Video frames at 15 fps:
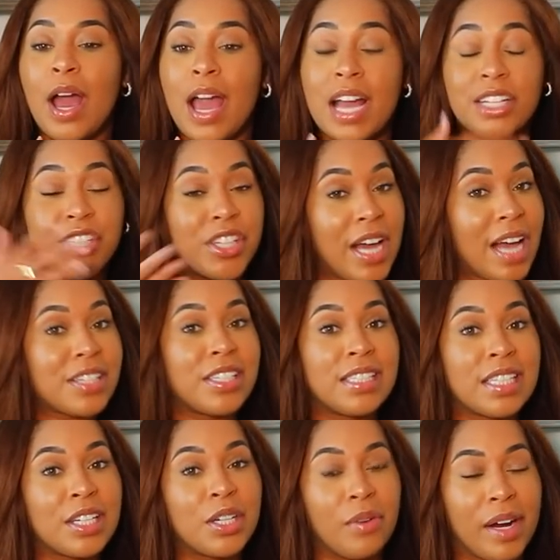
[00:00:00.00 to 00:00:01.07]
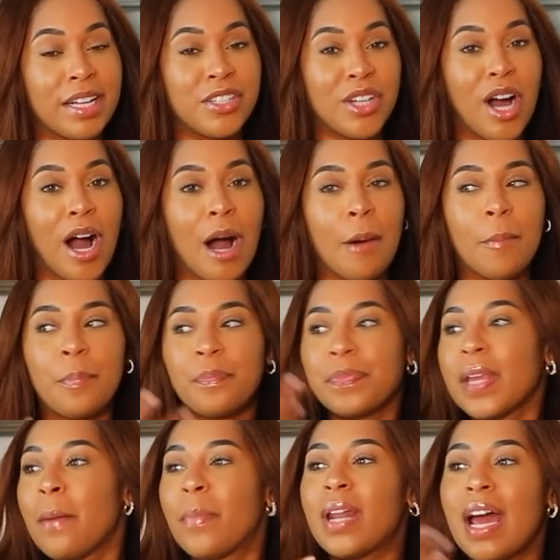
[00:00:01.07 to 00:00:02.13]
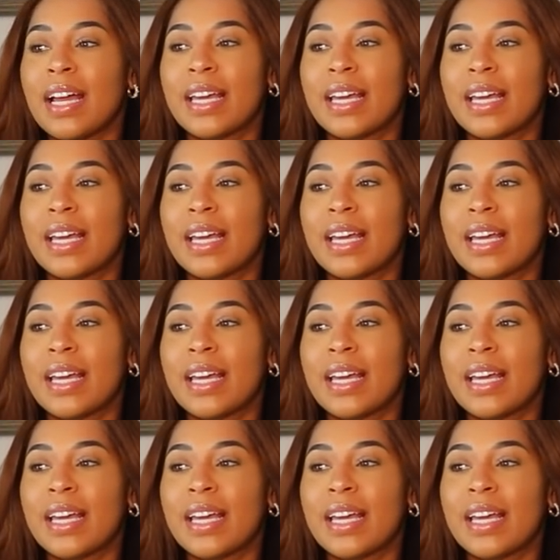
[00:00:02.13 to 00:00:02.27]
And she actually did a great job. But I